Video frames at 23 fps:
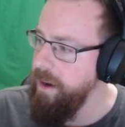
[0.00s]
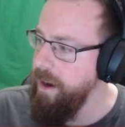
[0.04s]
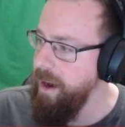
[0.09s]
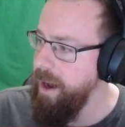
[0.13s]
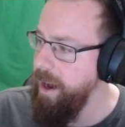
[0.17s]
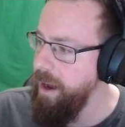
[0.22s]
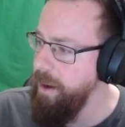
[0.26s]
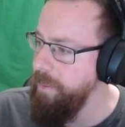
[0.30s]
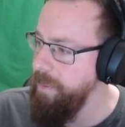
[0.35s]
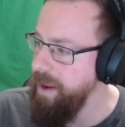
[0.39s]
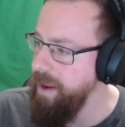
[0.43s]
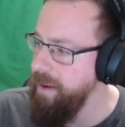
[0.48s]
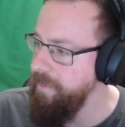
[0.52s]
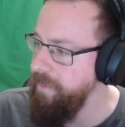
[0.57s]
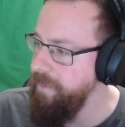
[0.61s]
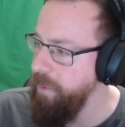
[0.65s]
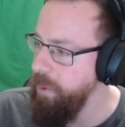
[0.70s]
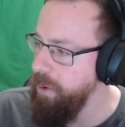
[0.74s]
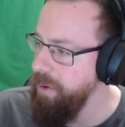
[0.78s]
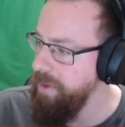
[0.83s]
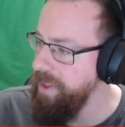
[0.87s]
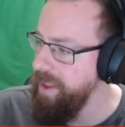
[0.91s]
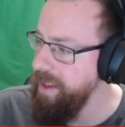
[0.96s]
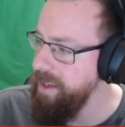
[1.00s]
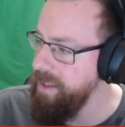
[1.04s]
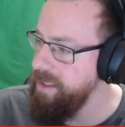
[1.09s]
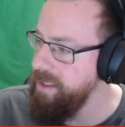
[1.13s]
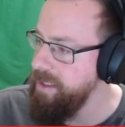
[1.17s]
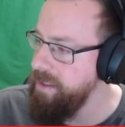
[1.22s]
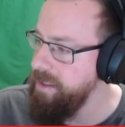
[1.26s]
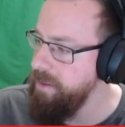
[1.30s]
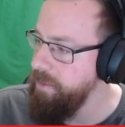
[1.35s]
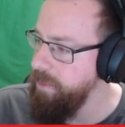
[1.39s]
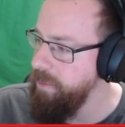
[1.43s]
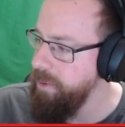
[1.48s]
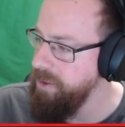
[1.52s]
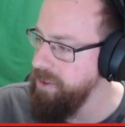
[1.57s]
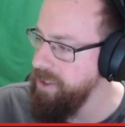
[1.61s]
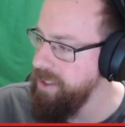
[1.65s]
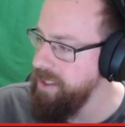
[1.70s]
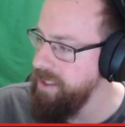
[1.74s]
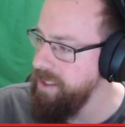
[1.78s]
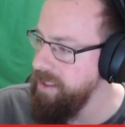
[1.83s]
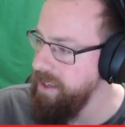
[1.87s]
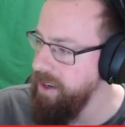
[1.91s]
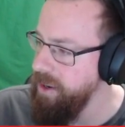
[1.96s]
and for this, we'll
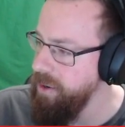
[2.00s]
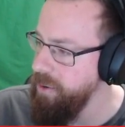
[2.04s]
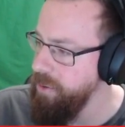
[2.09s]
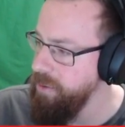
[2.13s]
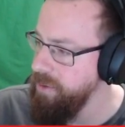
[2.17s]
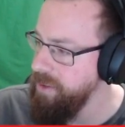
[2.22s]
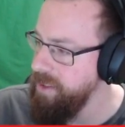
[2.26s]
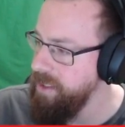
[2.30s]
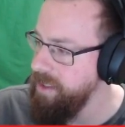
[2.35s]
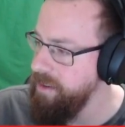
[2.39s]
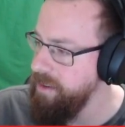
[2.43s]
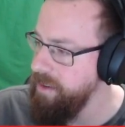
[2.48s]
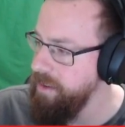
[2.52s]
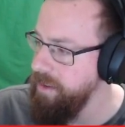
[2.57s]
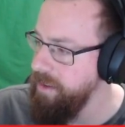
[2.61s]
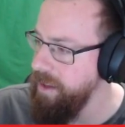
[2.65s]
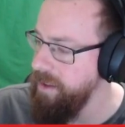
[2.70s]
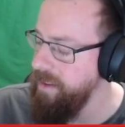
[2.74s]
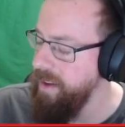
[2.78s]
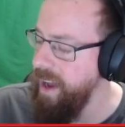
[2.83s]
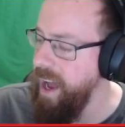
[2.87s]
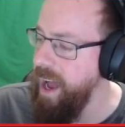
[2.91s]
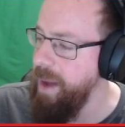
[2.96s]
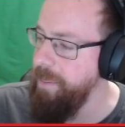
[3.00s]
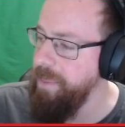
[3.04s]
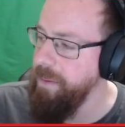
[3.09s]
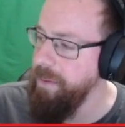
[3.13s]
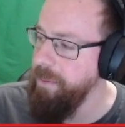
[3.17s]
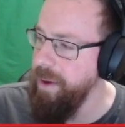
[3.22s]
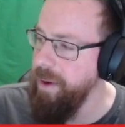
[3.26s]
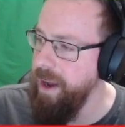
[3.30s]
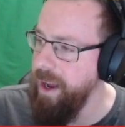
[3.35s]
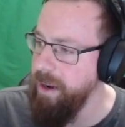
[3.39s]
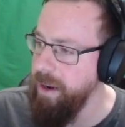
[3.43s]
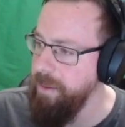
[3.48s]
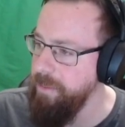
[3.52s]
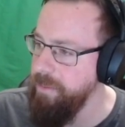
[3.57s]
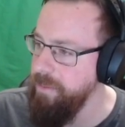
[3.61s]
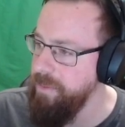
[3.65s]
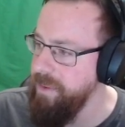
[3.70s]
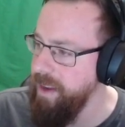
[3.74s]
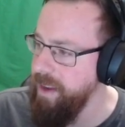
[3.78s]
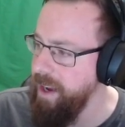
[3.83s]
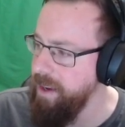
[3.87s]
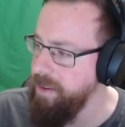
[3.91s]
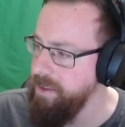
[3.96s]
just use the top and bottom
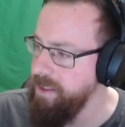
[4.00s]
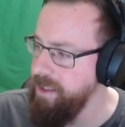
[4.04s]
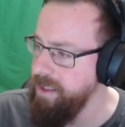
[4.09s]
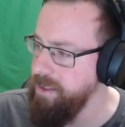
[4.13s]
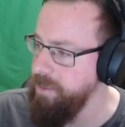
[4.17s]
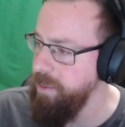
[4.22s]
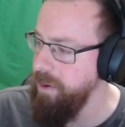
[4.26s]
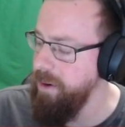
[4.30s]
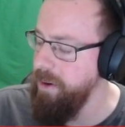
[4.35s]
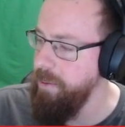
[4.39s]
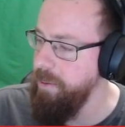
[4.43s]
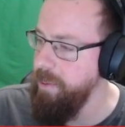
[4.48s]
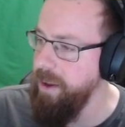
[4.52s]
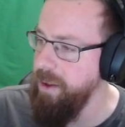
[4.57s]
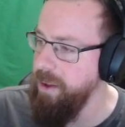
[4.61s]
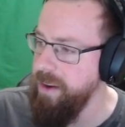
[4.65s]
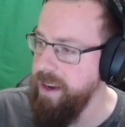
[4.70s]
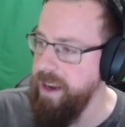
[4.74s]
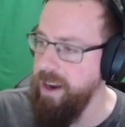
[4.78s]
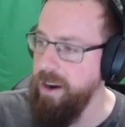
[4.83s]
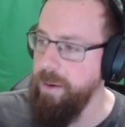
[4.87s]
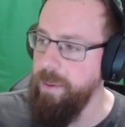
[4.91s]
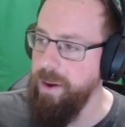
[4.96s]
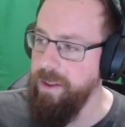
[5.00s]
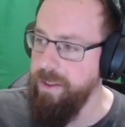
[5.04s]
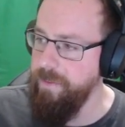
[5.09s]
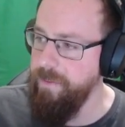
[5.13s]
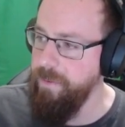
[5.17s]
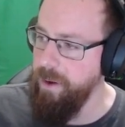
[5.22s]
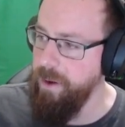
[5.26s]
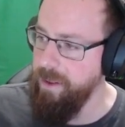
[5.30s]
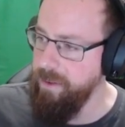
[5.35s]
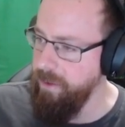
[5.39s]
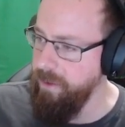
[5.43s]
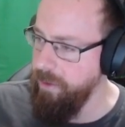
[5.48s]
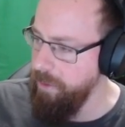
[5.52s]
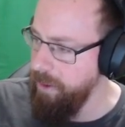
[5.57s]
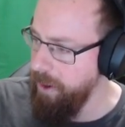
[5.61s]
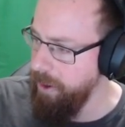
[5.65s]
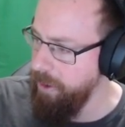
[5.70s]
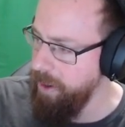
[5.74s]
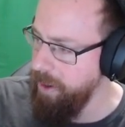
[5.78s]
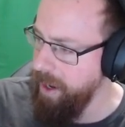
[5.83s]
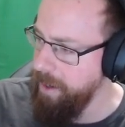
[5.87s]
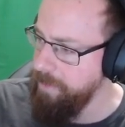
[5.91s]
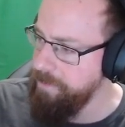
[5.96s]
tiles because we only care about the front 2.
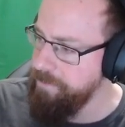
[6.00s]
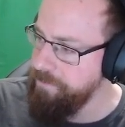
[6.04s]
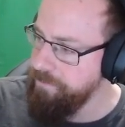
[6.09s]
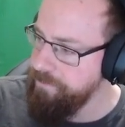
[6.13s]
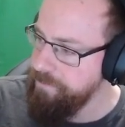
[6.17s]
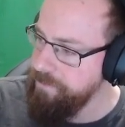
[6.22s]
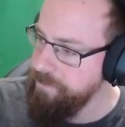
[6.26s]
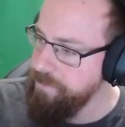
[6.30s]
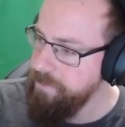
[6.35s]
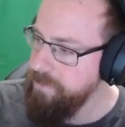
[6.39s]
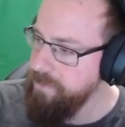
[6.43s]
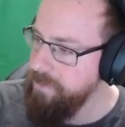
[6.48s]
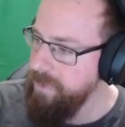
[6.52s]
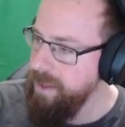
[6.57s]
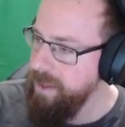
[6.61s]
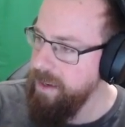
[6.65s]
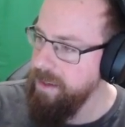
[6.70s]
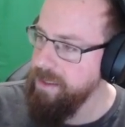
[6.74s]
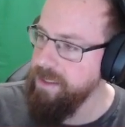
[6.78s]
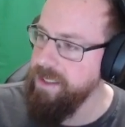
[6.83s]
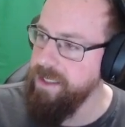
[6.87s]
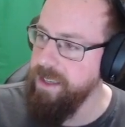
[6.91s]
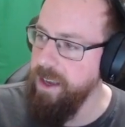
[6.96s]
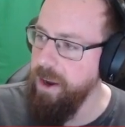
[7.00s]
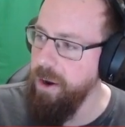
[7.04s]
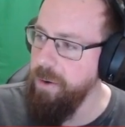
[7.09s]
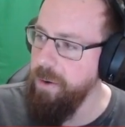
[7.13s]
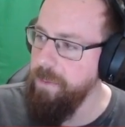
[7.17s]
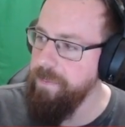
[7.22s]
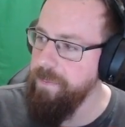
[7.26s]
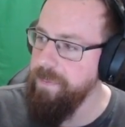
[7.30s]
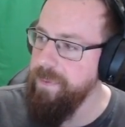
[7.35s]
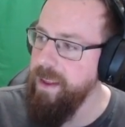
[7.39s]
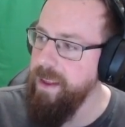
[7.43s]
Okay. So